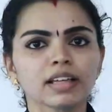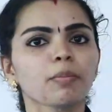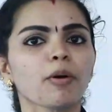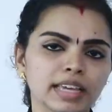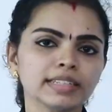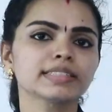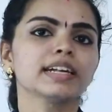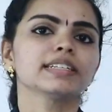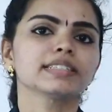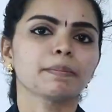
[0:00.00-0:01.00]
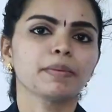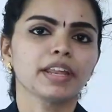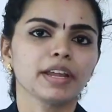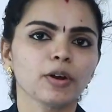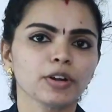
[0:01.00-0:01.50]
the things that is
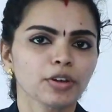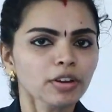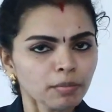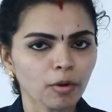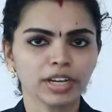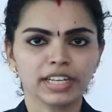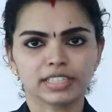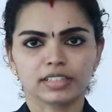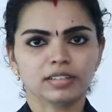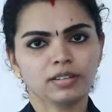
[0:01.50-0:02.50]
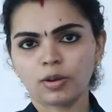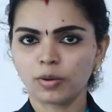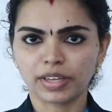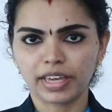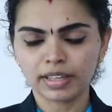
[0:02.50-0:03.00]
appearing on your monitor.
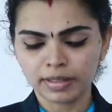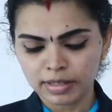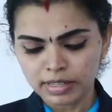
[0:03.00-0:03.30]
Okay.